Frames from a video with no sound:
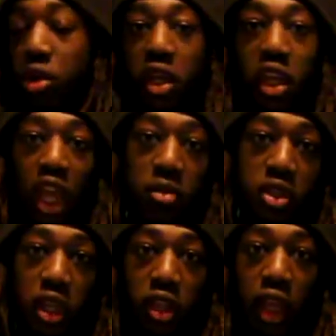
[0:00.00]
playing games
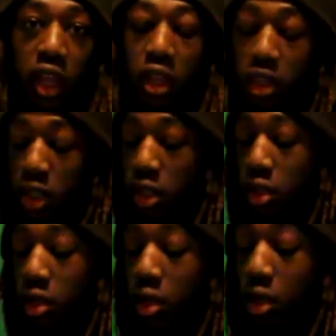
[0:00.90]
like that, and then
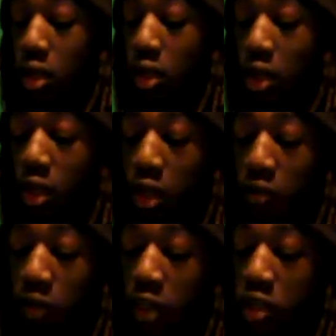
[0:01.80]

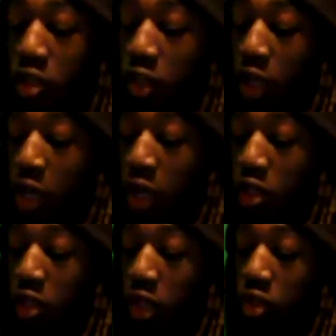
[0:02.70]
eventually I got
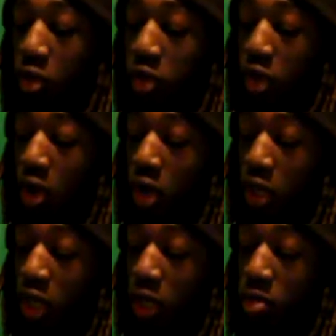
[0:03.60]
into like Tony Hawk
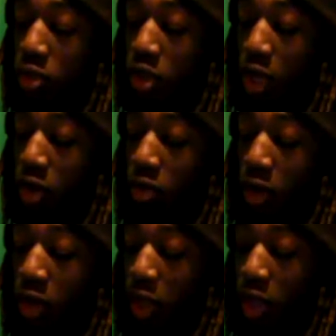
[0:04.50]
games. I don't know
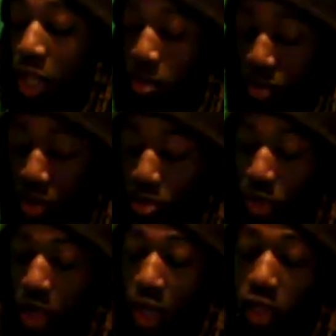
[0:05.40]
how that came about, but
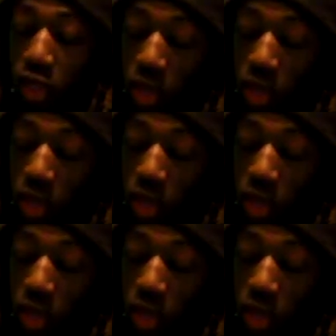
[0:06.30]
I got into